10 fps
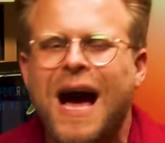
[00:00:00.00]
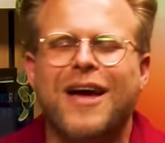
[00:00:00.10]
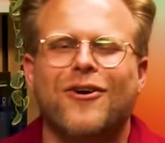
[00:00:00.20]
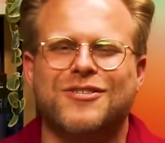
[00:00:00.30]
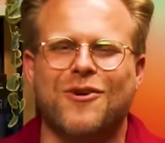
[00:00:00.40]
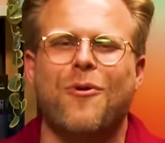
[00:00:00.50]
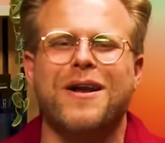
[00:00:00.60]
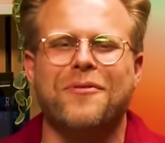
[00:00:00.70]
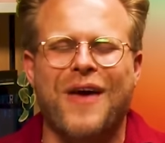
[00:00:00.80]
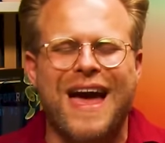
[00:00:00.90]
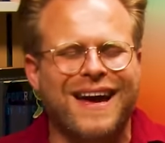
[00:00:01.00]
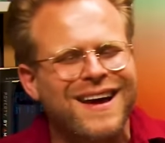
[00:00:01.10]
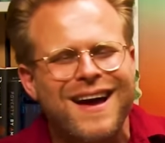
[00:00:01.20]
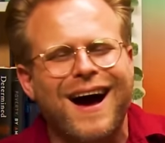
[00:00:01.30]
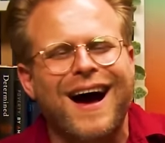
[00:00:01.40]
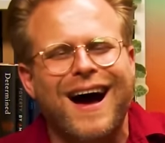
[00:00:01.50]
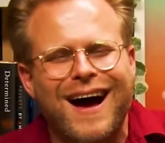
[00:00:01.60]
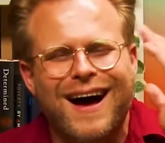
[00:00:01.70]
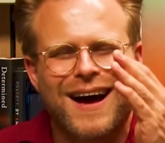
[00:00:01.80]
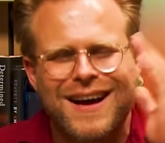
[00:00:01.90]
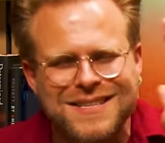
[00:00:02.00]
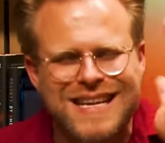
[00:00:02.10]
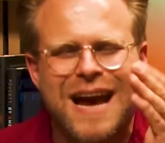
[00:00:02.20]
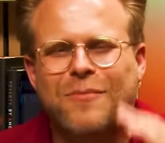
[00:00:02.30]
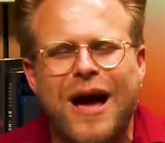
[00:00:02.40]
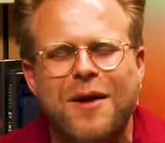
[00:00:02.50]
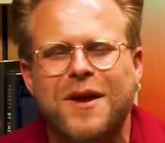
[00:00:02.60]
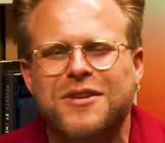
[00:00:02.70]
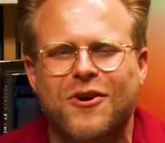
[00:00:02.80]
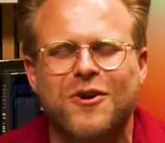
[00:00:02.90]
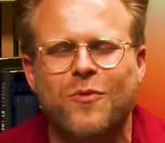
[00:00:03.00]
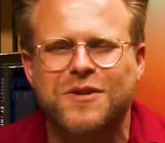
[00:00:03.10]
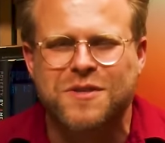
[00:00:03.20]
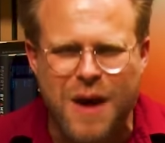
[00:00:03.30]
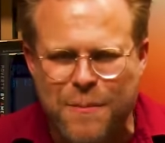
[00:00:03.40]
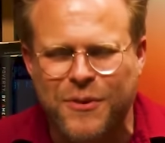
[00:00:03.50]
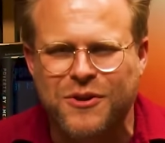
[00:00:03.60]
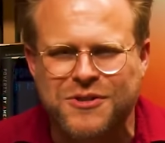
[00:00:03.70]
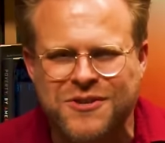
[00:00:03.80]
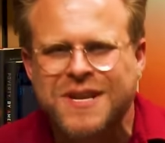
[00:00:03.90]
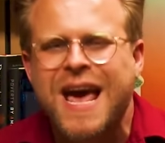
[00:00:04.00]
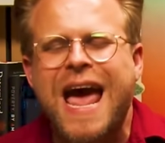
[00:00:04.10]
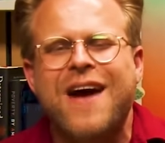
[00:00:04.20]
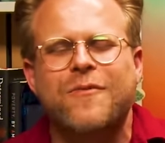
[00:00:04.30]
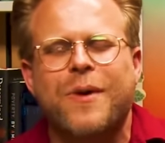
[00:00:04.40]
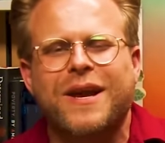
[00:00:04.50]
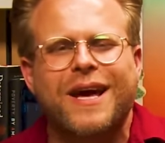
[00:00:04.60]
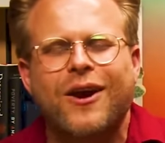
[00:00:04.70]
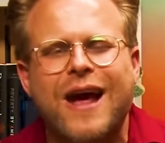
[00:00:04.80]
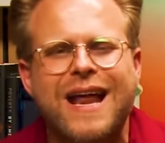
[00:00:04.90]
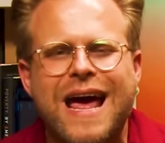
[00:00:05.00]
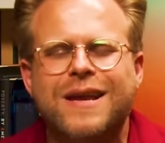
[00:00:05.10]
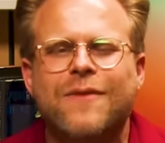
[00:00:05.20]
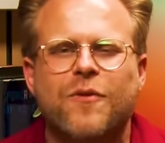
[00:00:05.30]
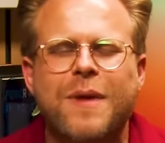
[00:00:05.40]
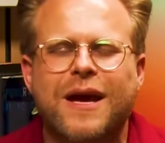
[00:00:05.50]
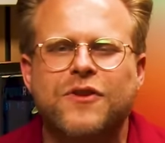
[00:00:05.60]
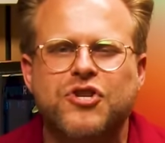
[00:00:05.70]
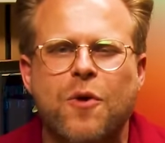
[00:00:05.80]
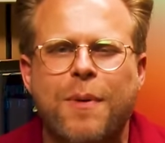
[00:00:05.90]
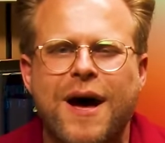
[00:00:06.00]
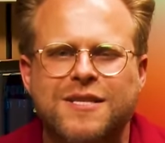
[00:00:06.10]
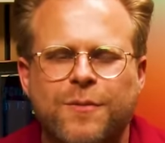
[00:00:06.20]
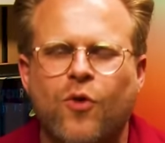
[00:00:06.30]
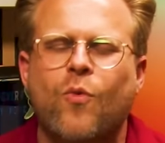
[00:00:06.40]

I also want to thank uh, uh, Sam Roudman and Tony Wilson, my producers, everybody here at Headgum for making the show possible.